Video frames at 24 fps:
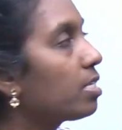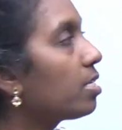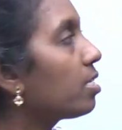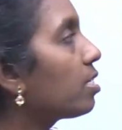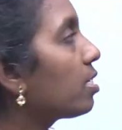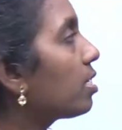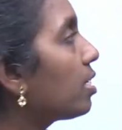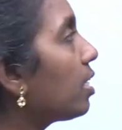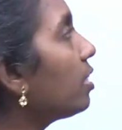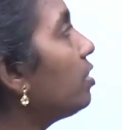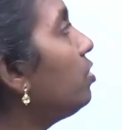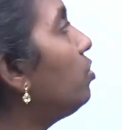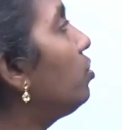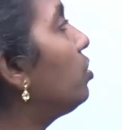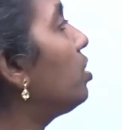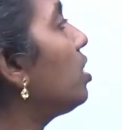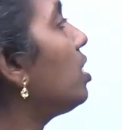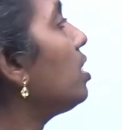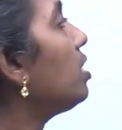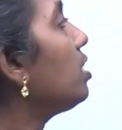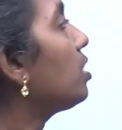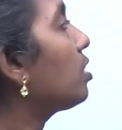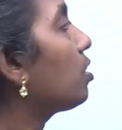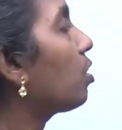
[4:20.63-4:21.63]
Such
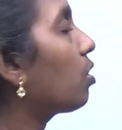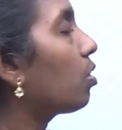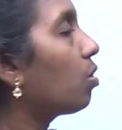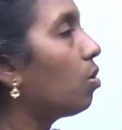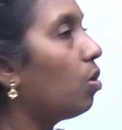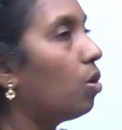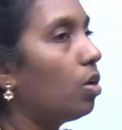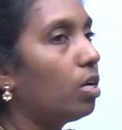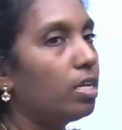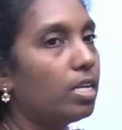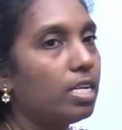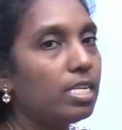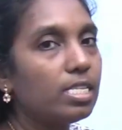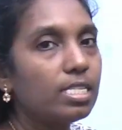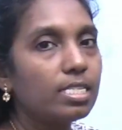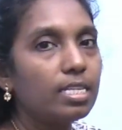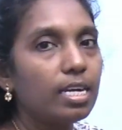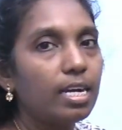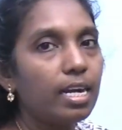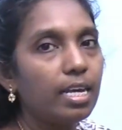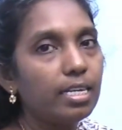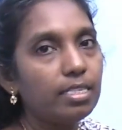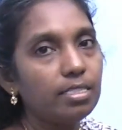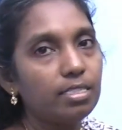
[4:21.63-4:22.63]
genes are called as
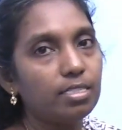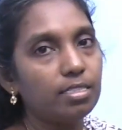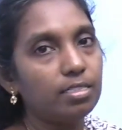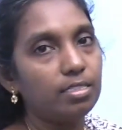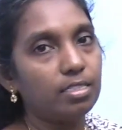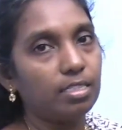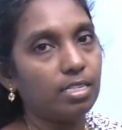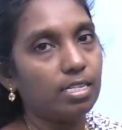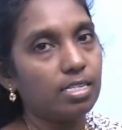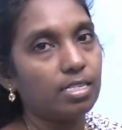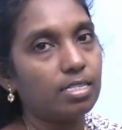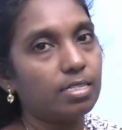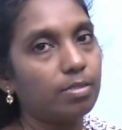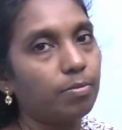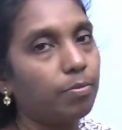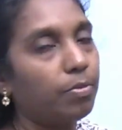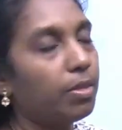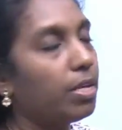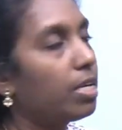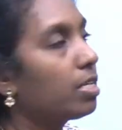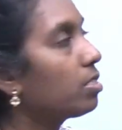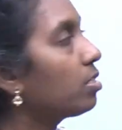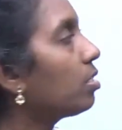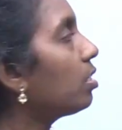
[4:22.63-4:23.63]
linked genes.
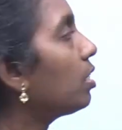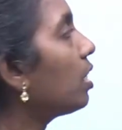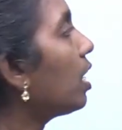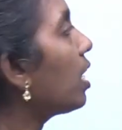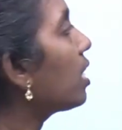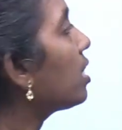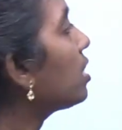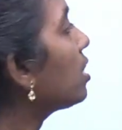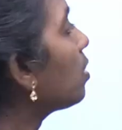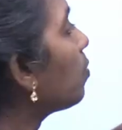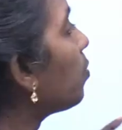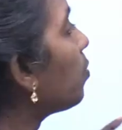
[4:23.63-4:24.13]
So, there is a